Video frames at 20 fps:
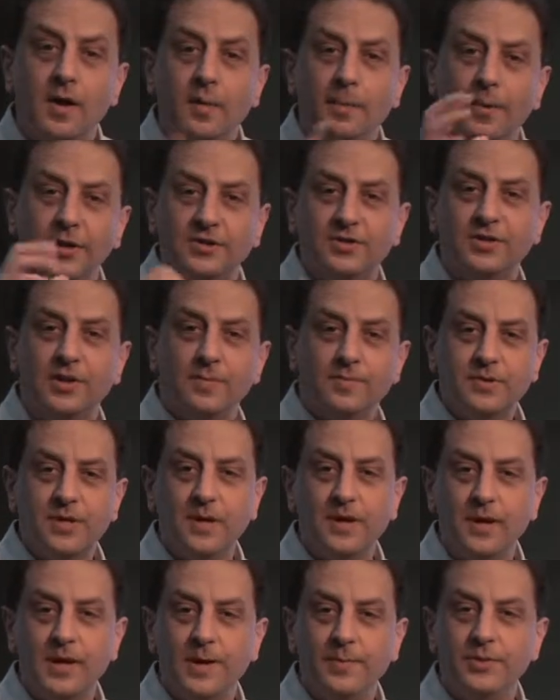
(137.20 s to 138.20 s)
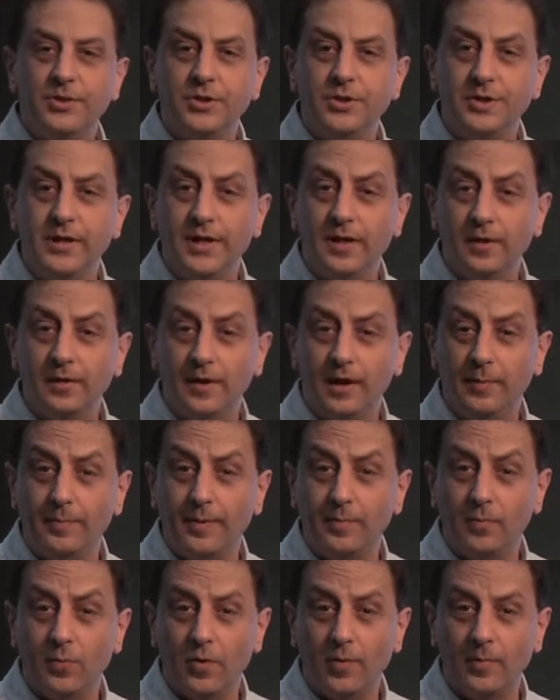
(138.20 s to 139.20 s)
But sometimes you need a little bit
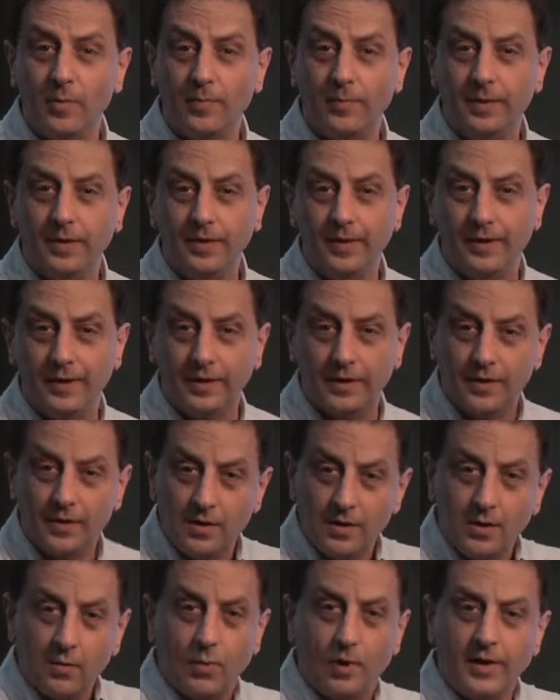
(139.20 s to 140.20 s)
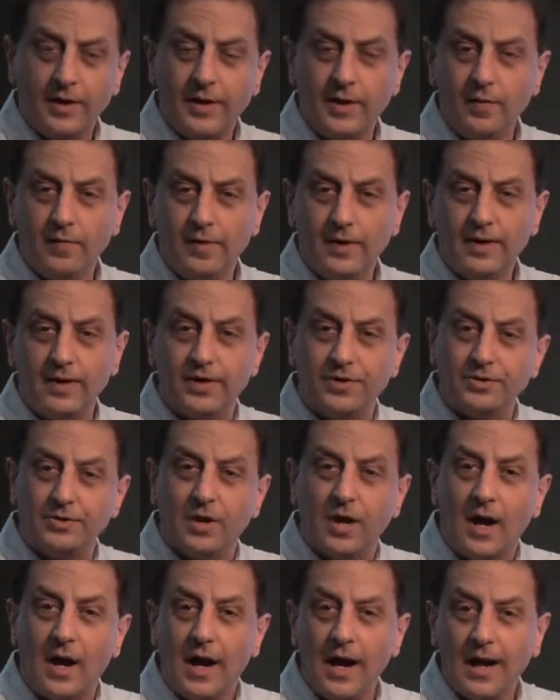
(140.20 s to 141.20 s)
more mobility. Well, here it is,
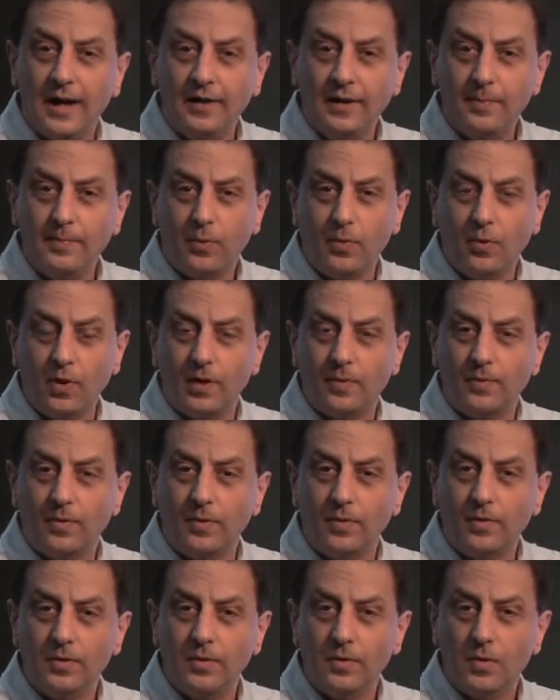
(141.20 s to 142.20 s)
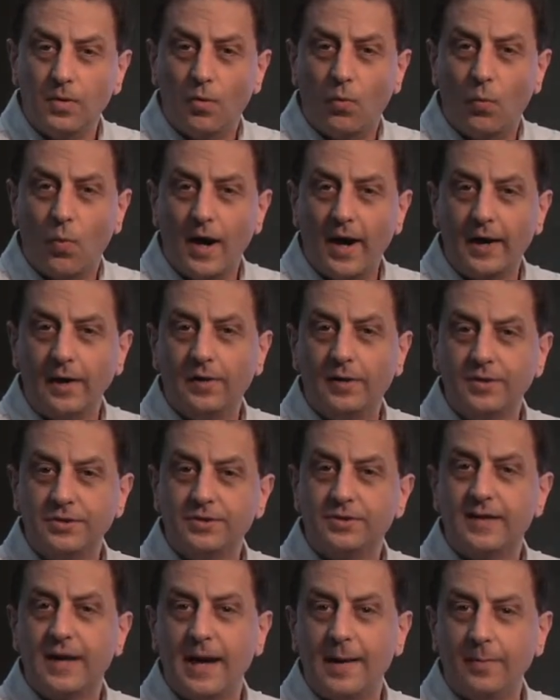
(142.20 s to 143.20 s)
a highly portable, wireless
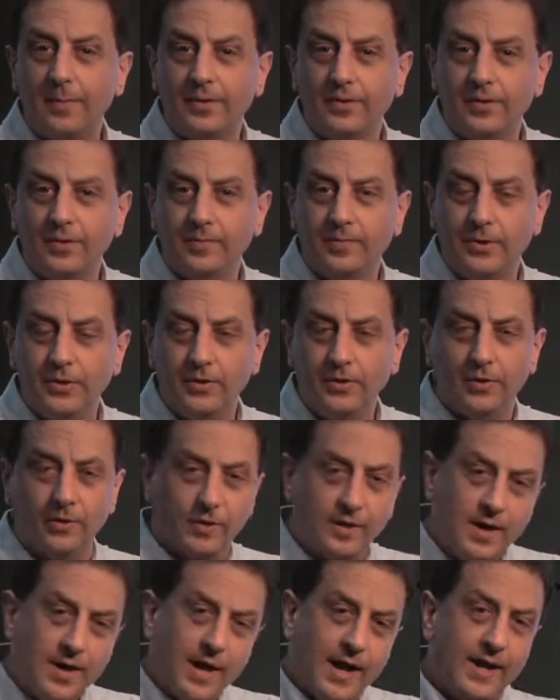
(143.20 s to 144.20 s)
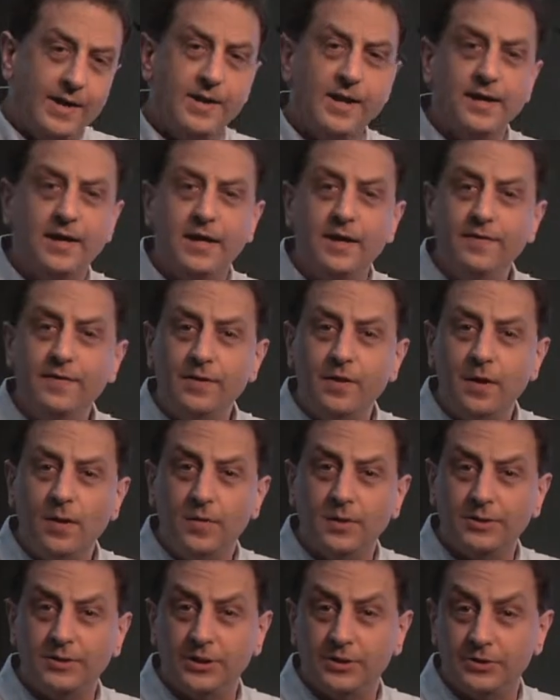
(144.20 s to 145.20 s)
tablet computer, and yet even though
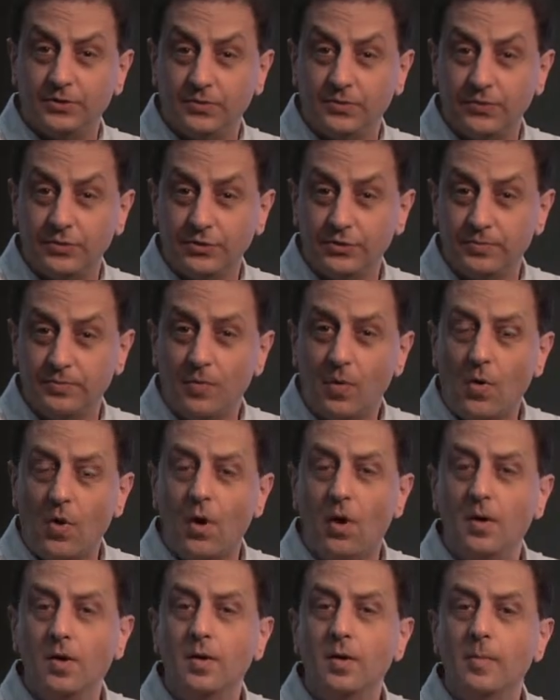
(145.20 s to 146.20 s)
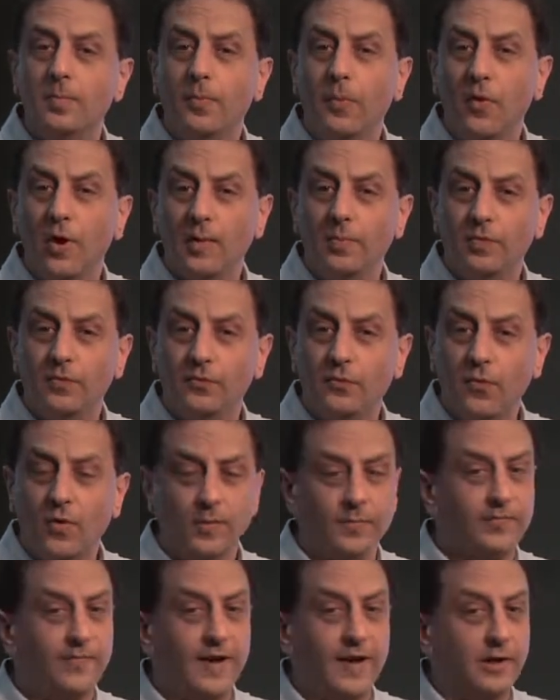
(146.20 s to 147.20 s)
it's such a small portable form
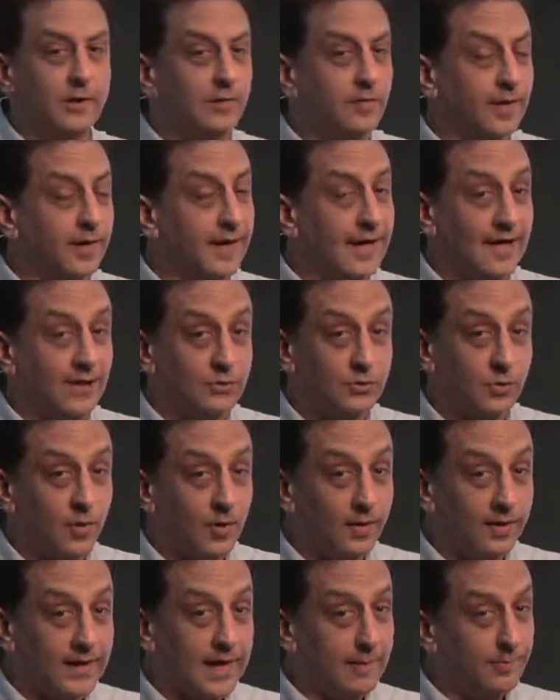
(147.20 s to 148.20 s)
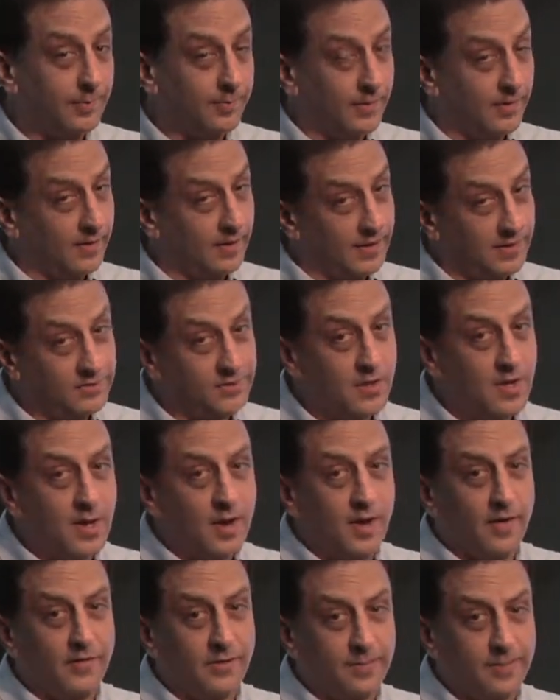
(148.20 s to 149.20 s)
factor, it has all the capabilities
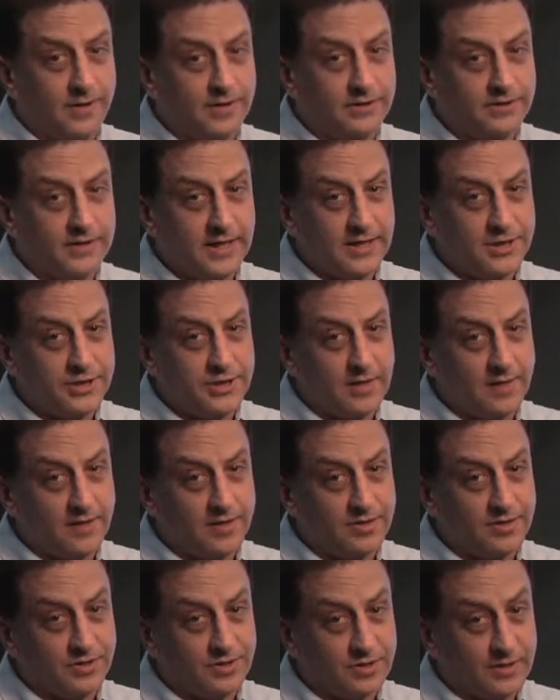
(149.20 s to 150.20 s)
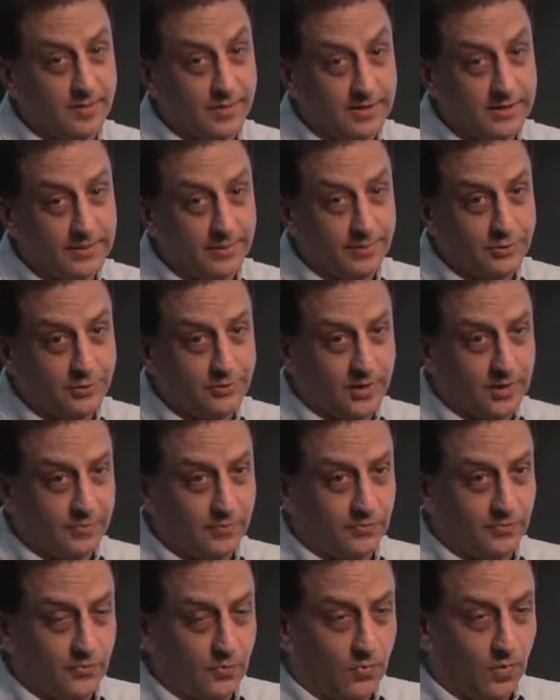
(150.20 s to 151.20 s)
of the big stationary system I demonstrated
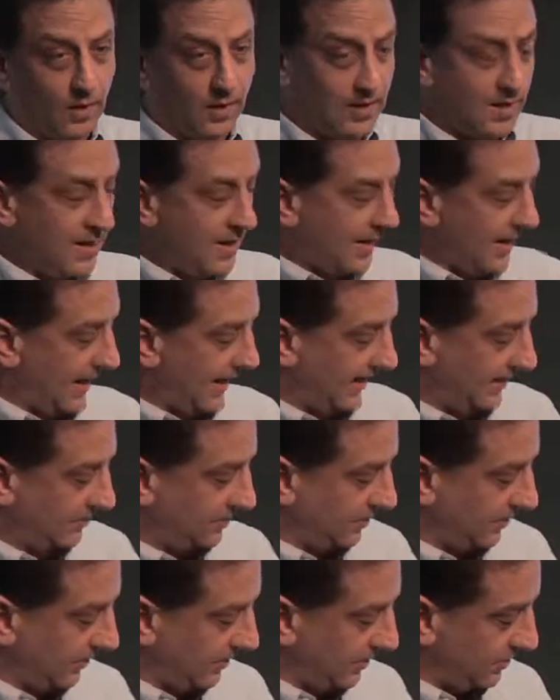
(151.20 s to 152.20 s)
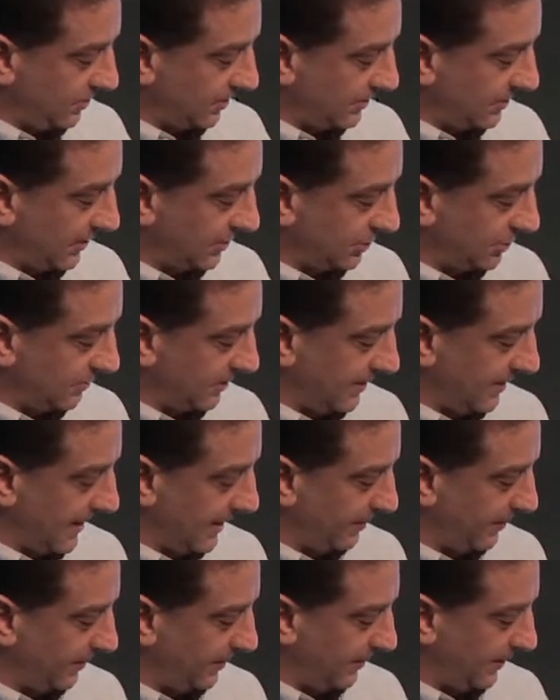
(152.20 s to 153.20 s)
before. I can still use the touchscreen
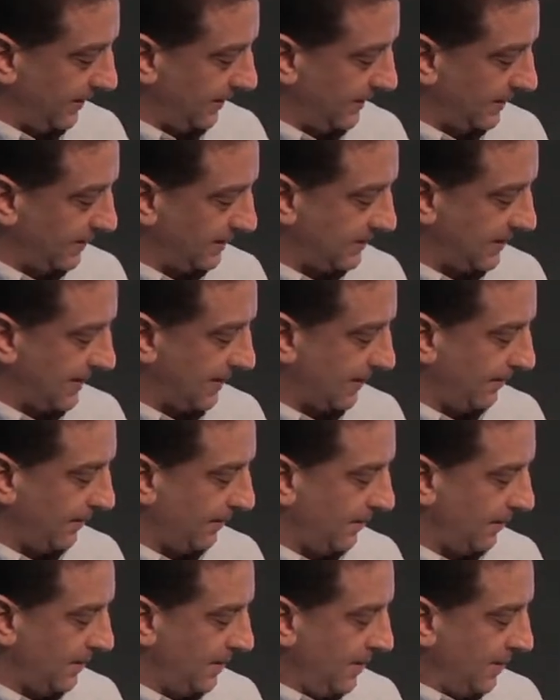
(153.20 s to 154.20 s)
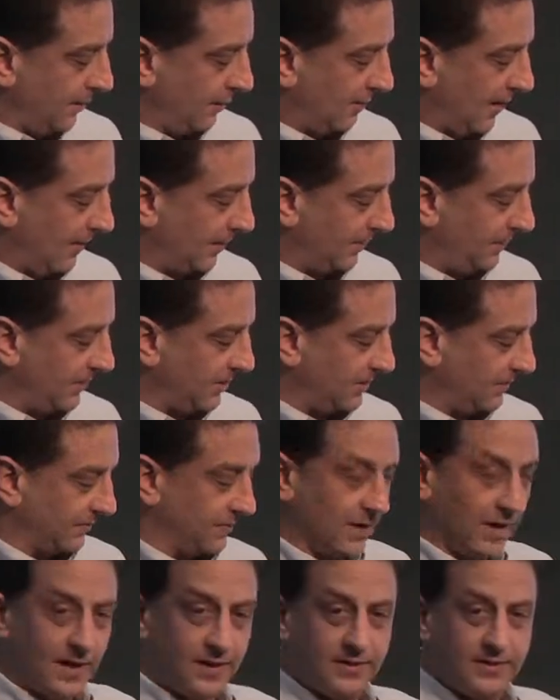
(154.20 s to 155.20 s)
capability on this tablet, grab a piece of
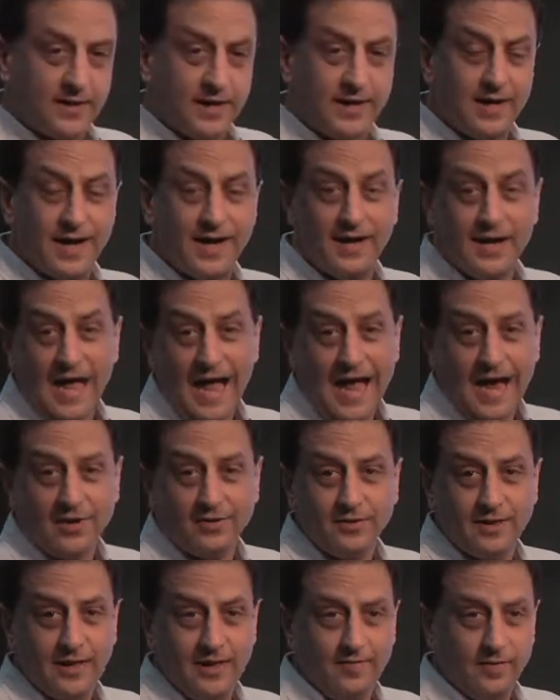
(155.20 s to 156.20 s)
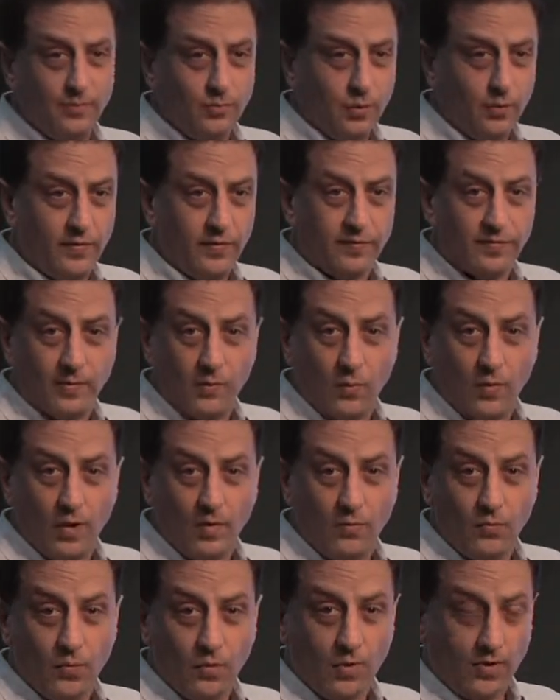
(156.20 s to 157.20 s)
content, and actually even move it from
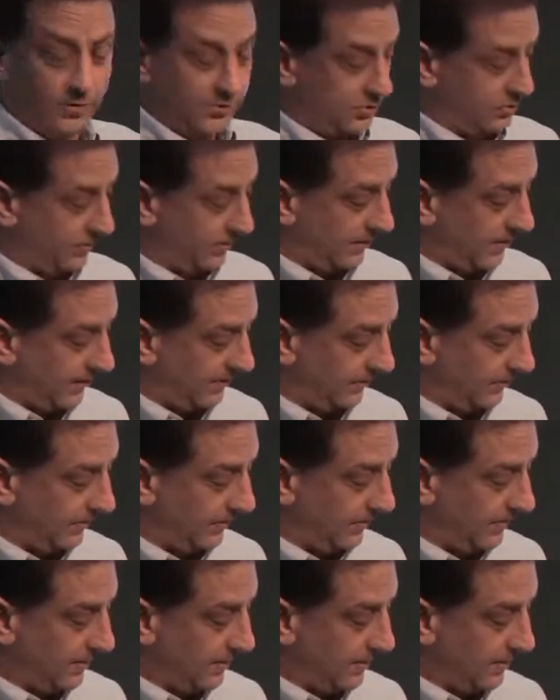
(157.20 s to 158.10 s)
one wall to another.